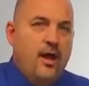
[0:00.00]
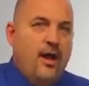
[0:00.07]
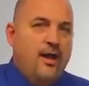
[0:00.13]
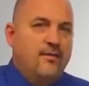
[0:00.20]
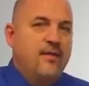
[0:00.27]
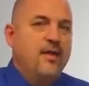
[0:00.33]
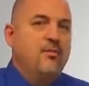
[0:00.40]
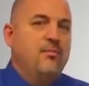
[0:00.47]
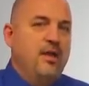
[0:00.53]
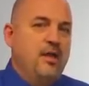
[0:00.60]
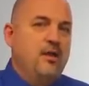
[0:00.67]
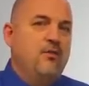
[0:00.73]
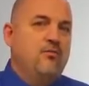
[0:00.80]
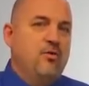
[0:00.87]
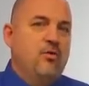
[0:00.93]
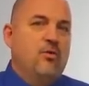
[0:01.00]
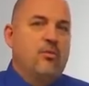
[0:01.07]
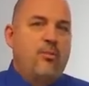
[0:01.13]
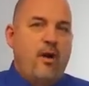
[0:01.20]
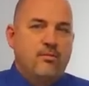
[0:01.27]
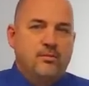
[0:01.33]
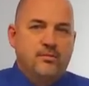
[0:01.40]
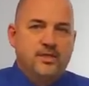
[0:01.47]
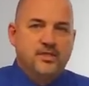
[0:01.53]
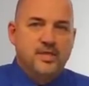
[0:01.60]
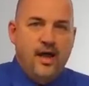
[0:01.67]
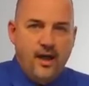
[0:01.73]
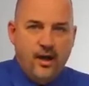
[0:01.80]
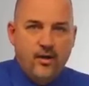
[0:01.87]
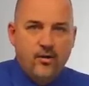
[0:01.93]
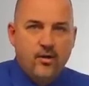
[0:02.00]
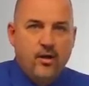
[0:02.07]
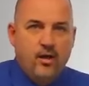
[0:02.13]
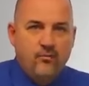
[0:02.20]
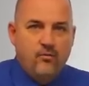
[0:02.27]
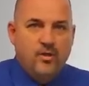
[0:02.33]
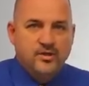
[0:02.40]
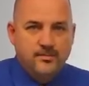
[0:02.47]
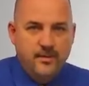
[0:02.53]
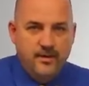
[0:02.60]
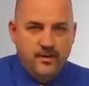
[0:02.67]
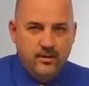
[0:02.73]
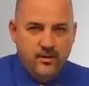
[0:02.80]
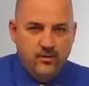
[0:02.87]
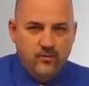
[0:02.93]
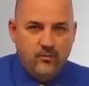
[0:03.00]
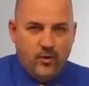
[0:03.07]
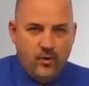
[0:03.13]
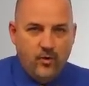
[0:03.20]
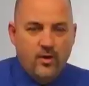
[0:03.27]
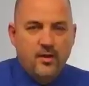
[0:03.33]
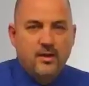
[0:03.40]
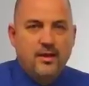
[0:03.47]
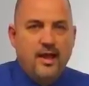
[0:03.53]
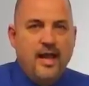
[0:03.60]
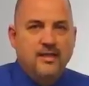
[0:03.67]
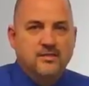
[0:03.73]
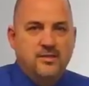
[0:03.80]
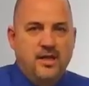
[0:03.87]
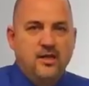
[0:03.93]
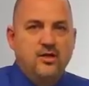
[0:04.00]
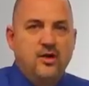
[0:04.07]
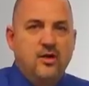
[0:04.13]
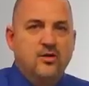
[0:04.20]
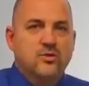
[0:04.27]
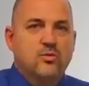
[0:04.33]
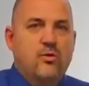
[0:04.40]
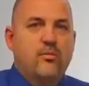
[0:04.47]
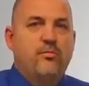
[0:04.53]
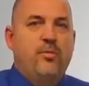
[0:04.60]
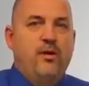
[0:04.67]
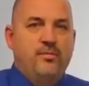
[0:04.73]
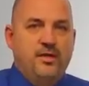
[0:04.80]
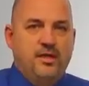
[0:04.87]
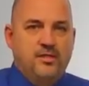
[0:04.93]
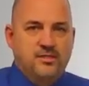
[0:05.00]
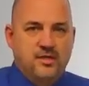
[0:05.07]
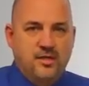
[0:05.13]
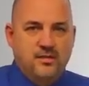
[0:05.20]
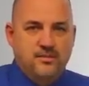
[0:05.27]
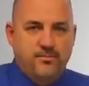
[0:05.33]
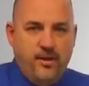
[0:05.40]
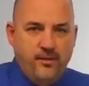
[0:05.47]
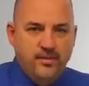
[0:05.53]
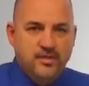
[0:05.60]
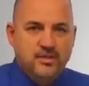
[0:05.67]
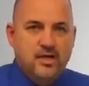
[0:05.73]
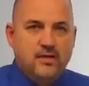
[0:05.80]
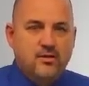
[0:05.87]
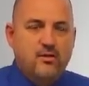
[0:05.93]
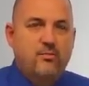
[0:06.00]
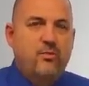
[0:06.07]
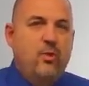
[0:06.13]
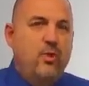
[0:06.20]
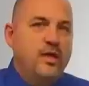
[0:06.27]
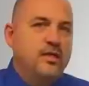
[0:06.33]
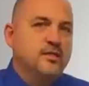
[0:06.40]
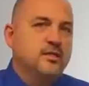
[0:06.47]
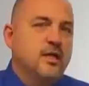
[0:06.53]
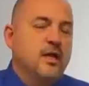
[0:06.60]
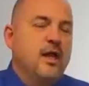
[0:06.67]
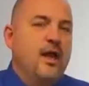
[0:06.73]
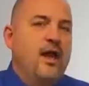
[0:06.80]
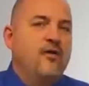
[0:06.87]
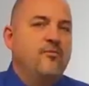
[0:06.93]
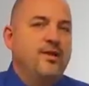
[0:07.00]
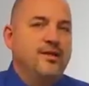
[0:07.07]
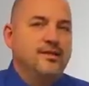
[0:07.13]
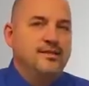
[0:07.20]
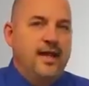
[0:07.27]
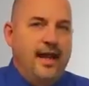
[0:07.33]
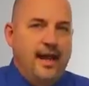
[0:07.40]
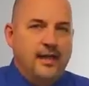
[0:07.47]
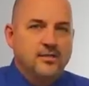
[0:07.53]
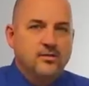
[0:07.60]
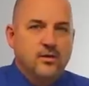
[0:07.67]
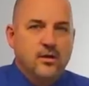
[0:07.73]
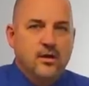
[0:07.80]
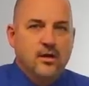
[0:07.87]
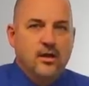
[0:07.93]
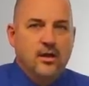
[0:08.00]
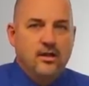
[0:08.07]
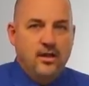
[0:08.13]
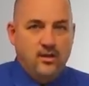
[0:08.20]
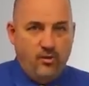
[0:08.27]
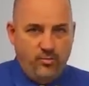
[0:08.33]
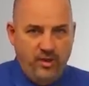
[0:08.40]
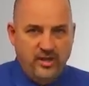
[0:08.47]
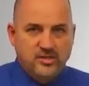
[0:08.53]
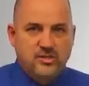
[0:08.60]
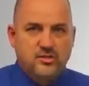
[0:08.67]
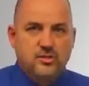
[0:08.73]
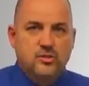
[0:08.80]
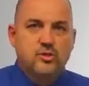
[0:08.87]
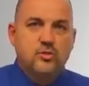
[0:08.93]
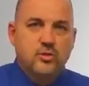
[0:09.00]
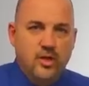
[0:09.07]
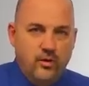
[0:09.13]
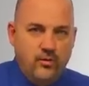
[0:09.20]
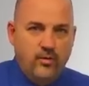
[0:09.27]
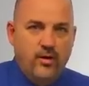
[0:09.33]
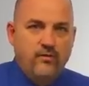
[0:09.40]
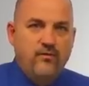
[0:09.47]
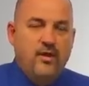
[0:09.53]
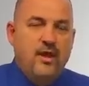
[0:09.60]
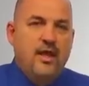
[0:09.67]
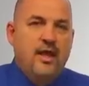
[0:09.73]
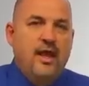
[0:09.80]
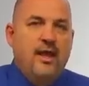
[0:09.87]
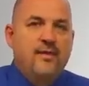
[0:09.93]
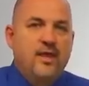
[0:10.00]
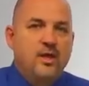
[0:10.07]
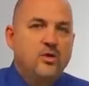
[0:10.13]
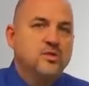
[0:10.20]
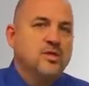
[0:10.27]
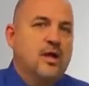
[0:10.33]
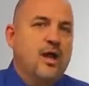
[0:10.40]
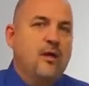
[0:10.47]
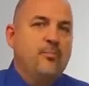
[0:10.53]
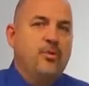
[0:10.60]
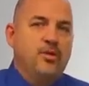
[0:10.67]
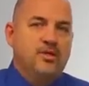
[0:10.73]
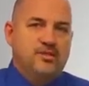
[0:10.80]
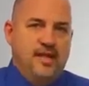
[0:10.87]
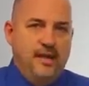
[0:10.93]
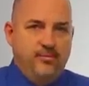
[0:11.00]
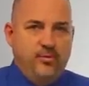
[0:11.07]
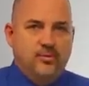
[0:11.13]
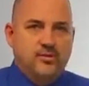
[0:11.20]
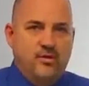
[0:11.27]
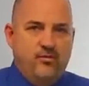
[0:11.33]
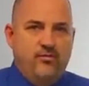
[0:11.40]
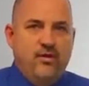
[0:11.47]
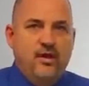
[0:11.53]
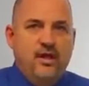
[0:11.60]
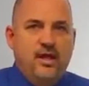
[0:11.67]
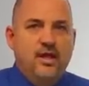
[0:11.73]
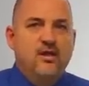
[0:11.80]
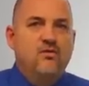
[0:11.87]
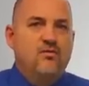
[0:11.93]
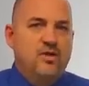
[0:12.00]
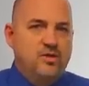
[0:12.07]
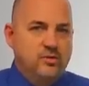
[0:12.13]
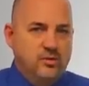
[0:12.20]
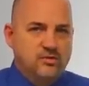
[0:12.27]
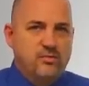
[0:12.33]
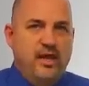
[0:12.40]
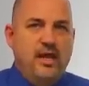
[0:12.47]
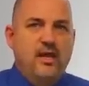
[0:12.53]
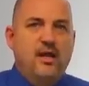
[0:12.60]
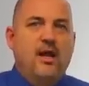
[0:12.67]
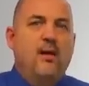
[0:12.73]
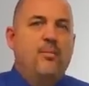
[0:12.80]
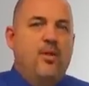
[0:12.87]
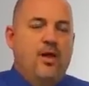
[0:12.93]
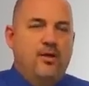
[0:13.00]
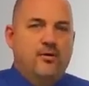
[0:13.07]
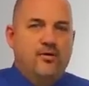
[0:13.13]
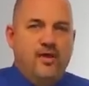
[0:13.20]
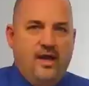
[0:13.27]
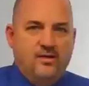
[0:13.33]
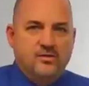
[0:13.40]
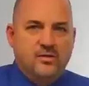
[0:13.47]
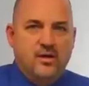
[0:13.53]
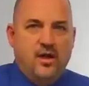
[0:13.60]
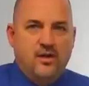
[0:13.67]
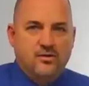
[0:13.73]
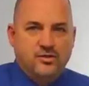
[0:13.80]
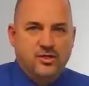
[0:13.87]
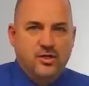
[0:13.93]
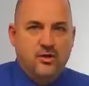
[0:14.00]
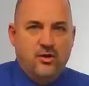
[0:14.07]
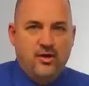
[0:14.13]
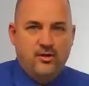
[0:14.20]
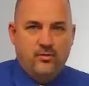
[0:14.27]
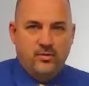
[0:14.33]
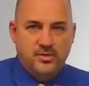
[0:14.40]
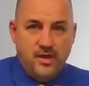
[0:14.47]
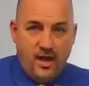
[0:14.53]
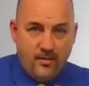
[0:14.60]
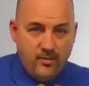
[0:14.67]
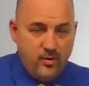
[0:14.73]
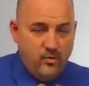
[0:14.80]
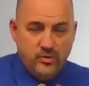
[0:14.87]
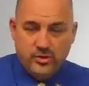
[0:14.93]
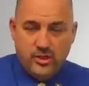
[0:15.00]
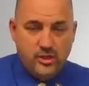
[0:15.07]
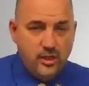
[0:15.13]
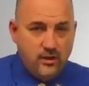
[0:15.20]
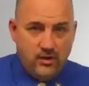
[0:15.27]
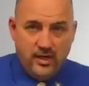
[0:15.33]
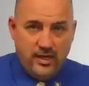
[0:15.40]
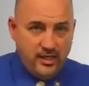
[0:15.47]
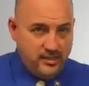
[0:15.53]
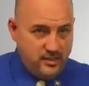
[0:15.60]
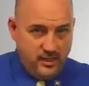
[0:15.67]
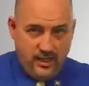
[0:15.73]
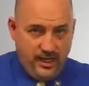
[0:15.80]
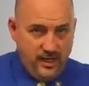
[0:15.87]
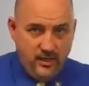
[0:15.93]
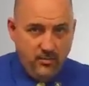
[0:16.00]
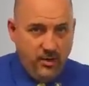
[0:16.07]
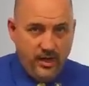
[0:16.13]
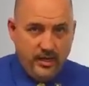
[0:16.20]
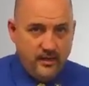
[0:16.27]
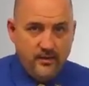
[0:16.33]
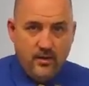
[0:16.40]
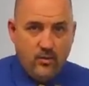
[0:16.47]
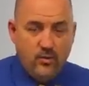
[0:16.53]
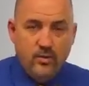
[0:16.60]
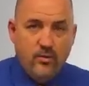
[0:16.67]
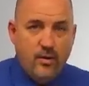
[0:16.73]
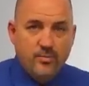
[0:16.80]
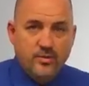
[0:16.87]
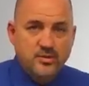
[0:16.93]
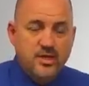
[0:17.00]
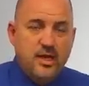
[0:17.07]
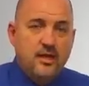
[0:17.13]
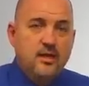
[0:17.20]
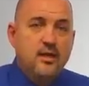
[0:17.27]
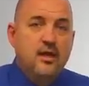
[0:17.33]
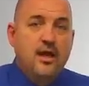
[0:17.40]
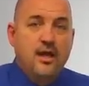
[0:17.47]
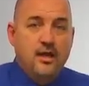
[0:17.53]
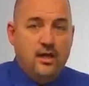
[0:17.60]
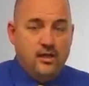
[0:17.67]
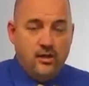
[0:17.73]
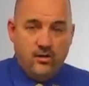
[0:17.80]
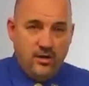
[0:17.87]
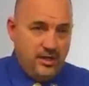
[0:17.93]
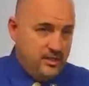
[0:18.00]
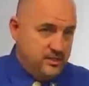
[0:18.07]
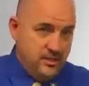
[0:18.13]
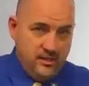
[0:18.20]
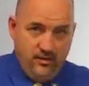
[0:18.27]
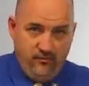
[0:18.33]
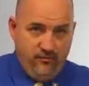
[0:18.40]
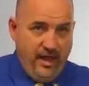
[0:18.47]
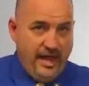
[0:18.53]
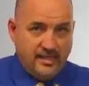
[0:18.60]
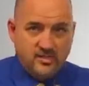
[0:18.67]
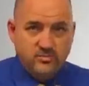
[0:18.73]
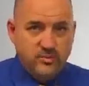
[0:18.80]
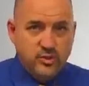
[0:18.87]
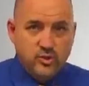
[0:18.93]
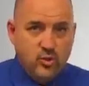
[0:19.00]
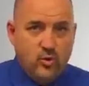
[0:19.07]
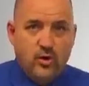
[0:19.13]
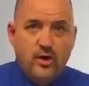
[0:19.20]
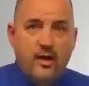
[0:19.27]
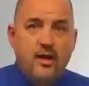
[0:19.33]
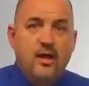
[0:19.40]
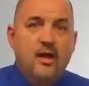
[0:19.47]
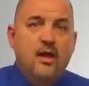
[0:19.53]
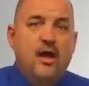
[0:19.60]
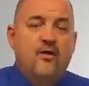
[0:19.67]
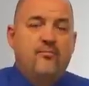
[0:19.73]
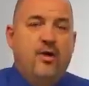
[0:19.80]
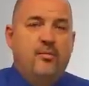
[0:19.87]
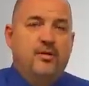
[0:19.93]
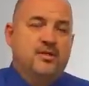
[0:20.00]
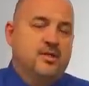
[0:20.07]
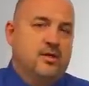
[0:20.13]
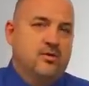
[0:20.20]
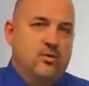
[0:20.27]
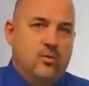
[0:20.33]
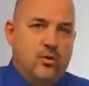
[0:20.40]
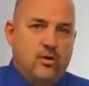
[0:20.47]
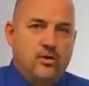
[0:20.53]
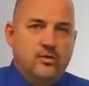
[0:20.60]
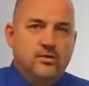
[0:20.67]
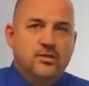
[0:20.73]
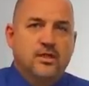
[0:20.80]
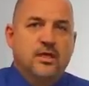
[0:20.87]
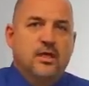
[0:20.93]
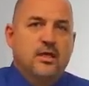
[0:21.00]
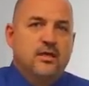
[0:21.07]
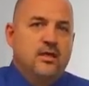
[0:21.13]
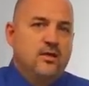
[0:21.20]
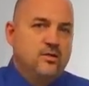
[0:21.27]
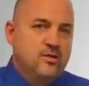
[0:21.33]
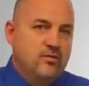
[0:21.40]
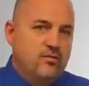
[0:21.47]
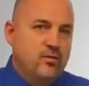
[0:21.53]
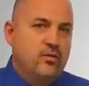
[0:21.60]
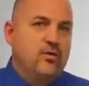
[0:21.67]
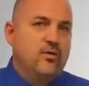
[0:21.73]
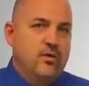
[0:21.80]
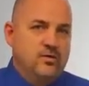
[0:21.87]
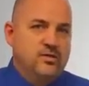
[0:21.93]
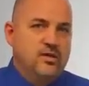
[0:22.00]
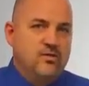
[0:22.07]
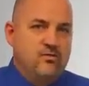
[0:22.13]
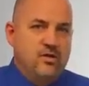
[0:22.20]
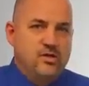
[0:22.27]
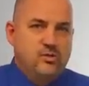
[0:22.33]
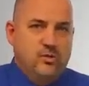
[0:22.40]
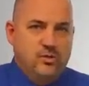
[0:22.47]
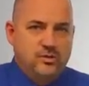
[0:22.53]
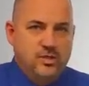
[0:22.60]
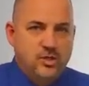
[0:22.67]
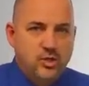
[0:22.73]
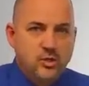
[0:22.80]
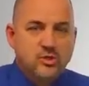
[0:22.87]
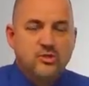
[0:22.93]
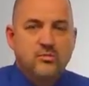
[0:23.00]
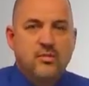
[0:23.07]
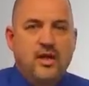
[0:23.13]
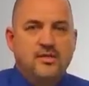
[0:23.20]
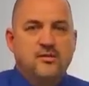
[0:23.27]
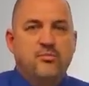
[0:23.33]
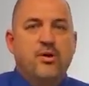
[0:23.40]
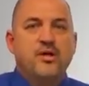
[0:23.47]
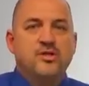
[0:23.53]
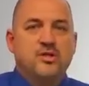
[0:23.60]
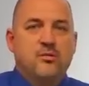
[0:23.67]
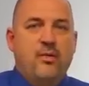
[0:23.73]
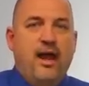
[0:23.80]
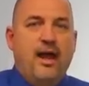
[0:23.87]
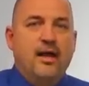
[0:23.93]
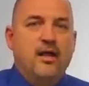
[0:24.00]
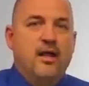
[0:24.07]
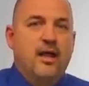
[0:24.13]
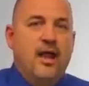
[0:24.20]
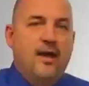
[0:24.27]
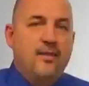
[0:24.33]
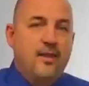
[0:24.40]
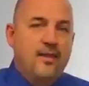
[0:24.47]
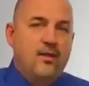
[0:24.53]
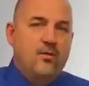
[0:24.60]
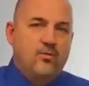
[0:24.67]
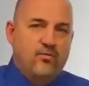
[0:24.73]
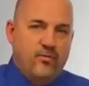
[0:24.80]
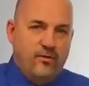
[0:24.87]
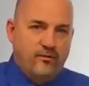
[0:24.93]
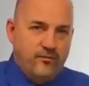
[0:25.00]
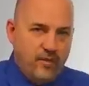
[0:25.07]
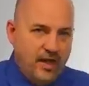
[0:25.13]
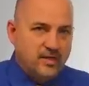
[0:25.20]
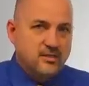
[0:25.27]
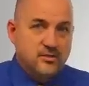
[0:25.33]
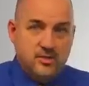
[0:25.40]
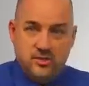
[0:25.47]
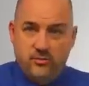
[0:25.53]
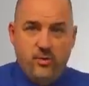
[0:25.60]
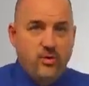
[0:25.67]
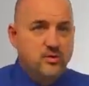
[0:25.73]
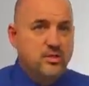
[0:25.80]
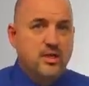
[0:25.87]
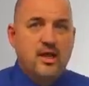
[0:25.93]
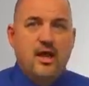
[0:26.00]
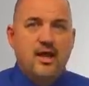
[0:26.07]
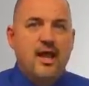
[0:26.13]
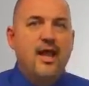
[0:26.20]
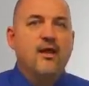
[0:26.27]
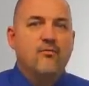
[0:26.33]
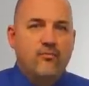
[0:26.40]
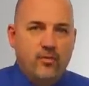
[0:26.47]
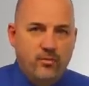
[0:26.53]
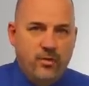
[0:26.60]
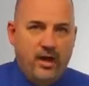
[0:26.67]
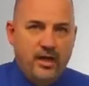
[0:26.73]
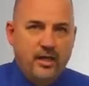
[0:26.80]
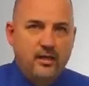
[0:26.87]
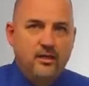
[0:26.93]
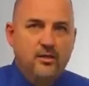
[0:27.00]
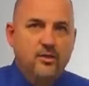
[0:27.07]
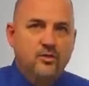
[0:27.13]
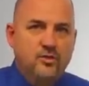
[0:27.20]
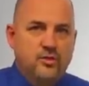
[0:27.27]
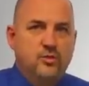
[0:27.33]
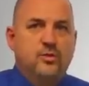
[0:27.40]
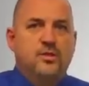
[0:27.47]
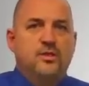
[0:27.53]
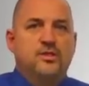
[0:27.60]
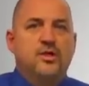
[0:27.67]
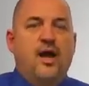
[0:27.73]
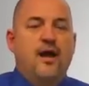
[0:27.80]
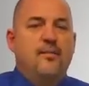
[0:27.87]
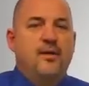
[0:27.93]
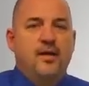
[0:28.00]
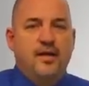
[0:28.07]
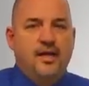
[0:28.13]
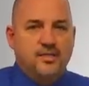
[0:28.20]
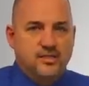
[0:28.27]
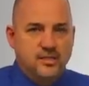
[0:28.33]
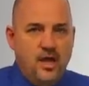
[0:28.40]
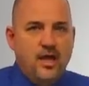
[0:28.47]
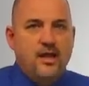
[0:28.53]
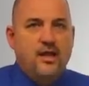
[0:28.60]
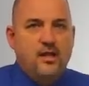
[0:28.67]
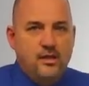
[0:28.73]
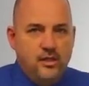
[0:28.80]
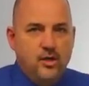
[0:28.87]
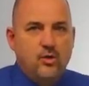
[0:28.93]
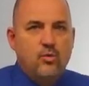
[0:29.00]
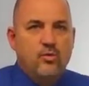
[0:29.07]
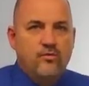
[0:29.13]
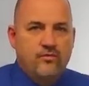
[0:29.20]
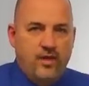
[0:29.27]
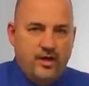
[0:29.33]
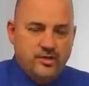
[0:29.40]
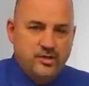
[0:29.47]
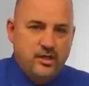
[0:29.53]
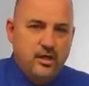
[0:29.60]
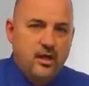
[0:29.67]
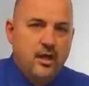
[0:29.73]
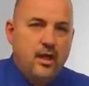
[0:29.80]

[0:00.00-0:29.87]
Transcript: I think many of you are probably tired of what you've heard in the last 10 years where public sector employees have been attacked that their pensions are too lucrative. And they use a couple examples of individuals making a couple $100,000 a year on their retirement, which clearly isn't anybody that we represent, and it clearly isn't the vast majority of public sector workers. They use a few of those individuals and use them as a punching bag, and then it reflects supposedly on everybody who's doing the job, and that's not a clear reflection.